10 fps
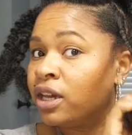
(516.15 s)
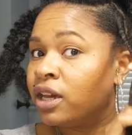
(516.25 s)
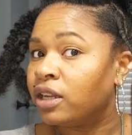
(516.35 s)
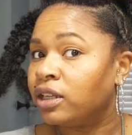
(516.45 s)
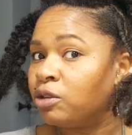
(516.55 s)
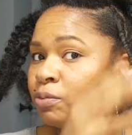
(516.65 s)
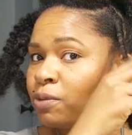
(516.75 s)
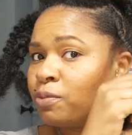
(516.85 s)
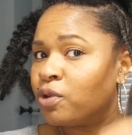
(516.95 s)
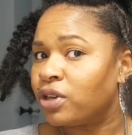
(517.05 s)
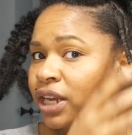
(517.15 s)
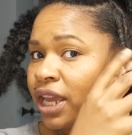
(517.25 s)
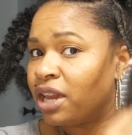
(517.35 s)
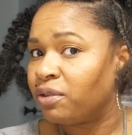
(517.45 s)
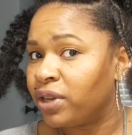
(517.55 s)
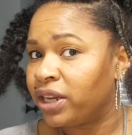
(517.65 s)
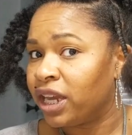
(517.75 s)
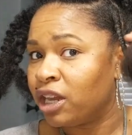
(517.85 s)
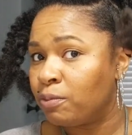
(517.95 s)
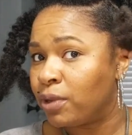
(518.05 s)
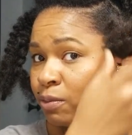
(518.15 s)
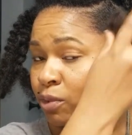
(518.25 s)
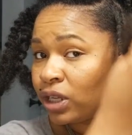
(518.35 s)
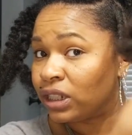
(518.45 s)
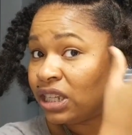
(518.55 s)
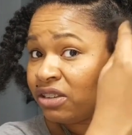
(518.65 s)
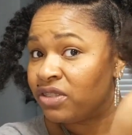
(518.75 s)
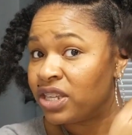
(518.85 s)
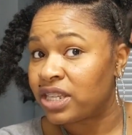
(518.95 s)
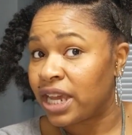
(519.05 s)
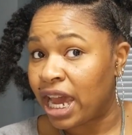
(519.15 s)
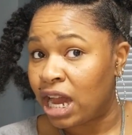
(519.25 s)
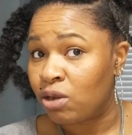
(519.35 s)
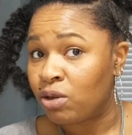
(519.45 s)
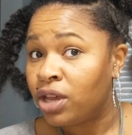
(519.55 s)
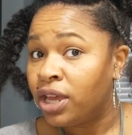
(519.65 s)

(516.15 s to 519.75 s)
a little bit more than halfway down, but I'm gonna leave this out.